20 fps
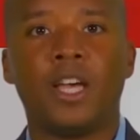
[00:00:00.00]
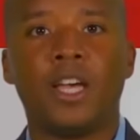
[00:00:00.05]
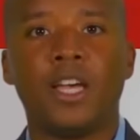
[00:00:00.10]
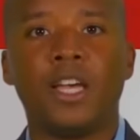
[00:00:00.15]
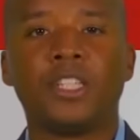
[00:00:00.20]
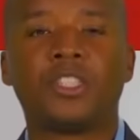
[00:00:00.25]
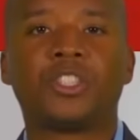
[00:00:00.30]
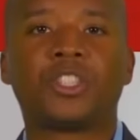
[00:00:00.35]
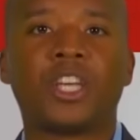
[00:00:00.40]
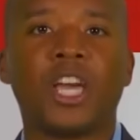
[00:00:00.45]

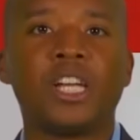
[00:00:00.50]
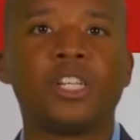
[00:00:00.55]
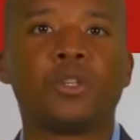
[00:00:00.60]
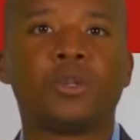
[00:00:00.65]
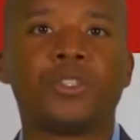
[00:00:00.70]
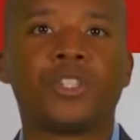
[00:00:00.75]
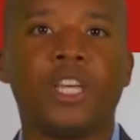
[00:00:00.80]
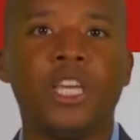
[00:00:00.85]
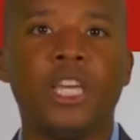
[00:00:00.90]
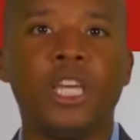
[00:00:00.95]
is
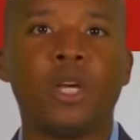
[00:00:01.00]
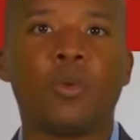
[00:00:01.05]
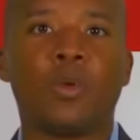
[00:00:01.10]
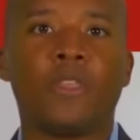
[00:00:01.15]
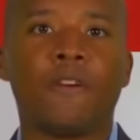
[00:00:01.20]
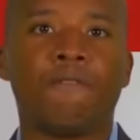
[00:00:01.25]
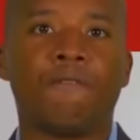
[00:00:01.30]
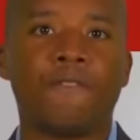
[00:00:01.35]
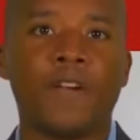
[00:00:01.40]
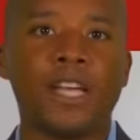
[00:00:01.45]
scheduled to equal
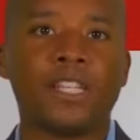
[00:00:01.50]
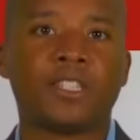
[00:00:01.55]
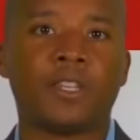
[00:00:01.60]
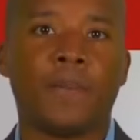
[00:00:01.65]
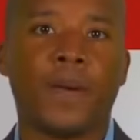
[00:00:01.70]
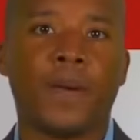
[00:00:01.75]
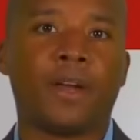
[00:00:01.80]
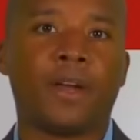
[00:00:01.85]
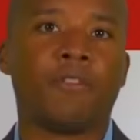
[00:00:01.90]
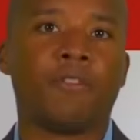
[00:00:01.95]
the face
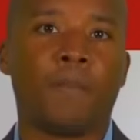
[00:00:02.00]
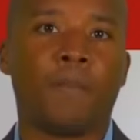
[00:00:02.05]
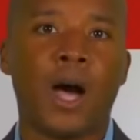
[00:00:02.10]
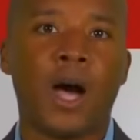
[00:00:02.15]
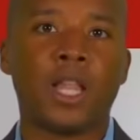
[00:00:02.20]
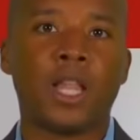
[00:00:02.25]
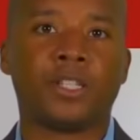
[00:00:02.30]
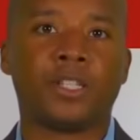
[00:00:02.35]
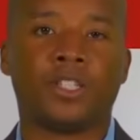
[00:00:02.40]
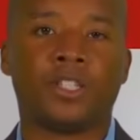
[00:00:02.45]
amount of the
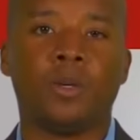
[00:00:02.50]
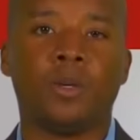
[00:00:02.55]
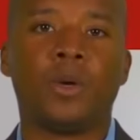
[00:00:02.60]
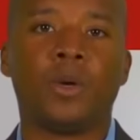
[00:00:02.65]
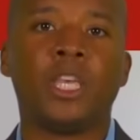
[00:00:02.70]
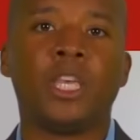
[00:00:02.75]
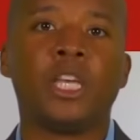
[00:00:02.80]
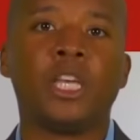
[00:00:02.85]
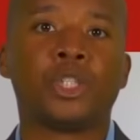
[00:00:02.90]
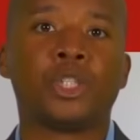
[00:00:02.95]
policy when
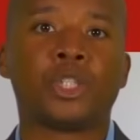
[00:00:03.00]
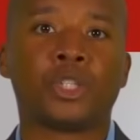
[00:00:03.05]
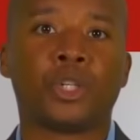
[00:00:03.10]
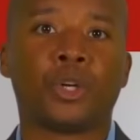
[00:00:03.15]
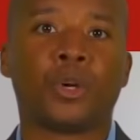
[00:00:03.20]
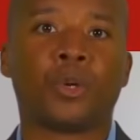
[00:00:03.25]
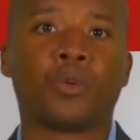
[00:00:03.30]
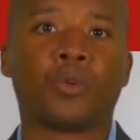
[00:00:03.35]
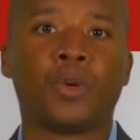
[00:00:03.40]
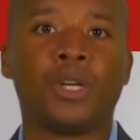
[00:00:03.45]
the
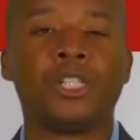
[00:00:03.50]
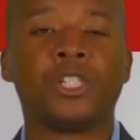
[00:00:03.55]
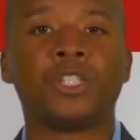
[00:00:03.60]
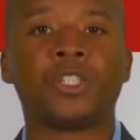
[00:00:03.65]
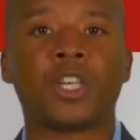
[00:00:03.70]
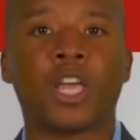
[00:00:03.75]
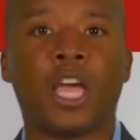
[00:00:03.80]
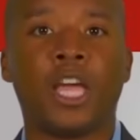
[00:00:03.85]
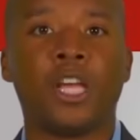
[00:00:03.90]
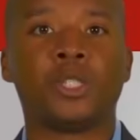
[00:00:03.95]
insured reaches
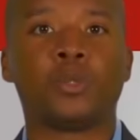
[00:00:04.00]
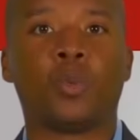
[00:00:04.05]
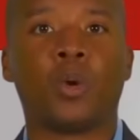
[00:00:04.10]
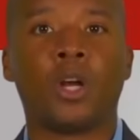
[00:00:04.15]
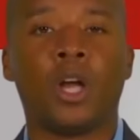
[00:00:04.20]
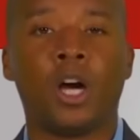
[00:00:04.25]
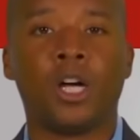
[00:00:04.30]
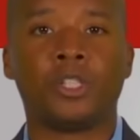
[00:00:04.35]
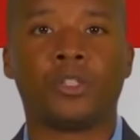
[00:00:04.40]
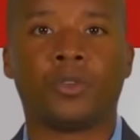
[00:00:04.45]
age
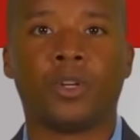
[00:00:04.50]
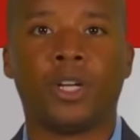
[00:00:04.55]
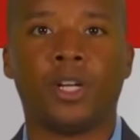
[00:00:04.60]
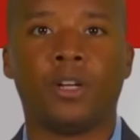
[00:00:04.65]
100.